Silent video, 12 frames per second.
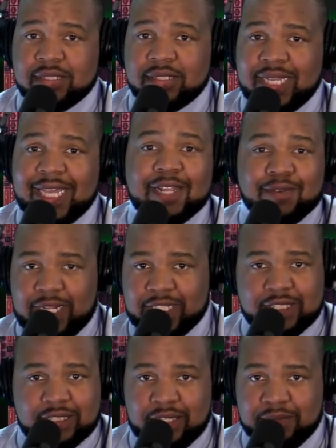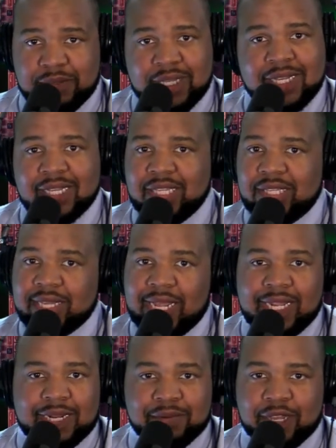any relationship, you gotta
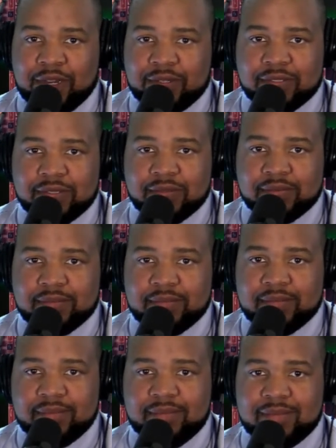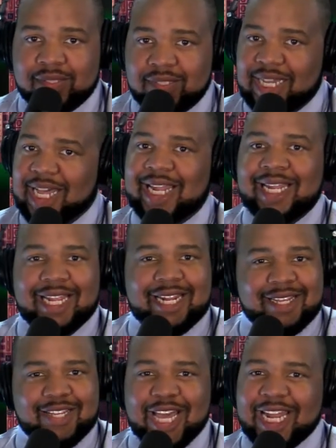let them go. You
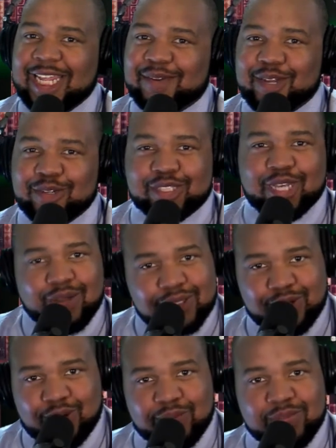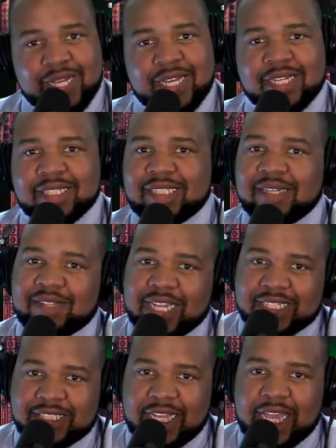gotta let them go. Talk to them, see if they
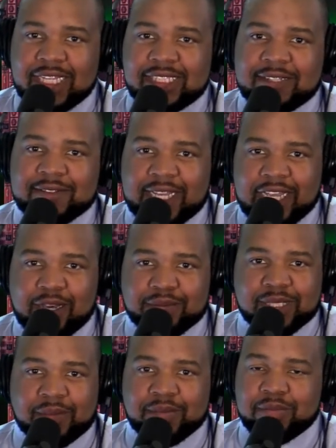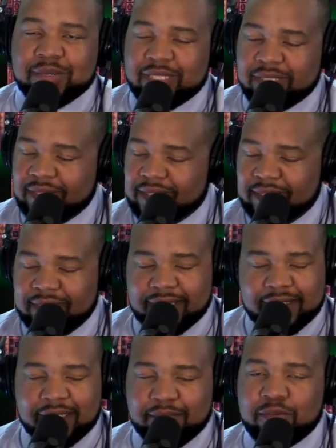can change, see if they can help something, but
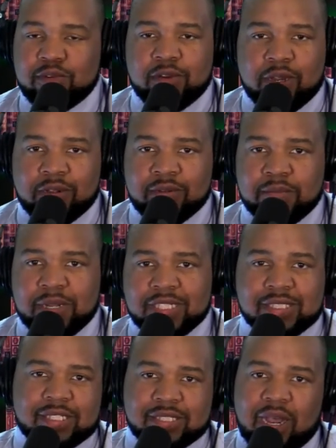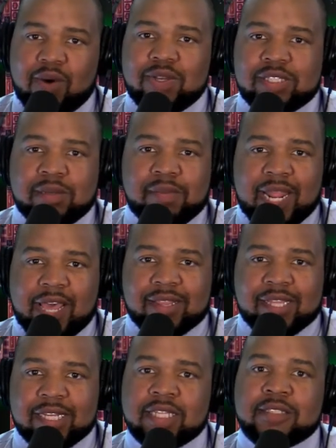move on, because there's always somebody out
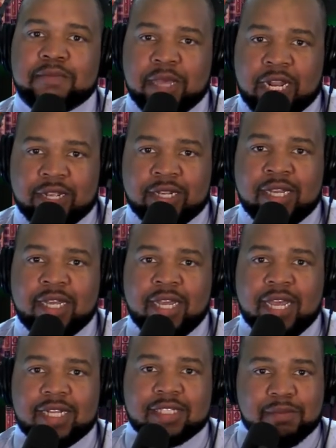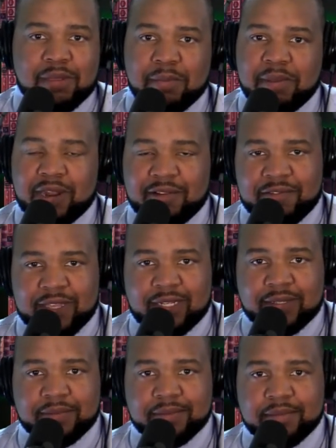there that's better and it's gonna be a better fit.
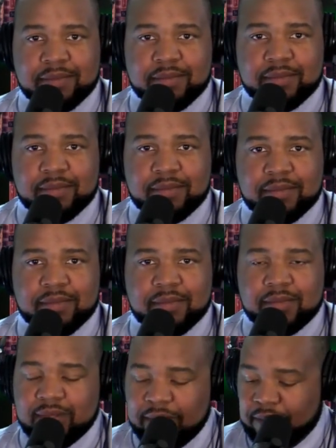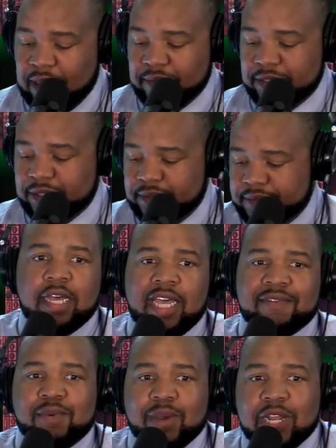I promise you. If
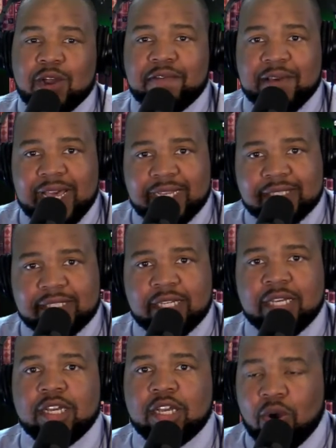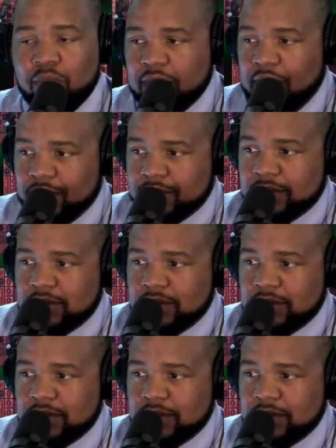you want to go fast, go alone.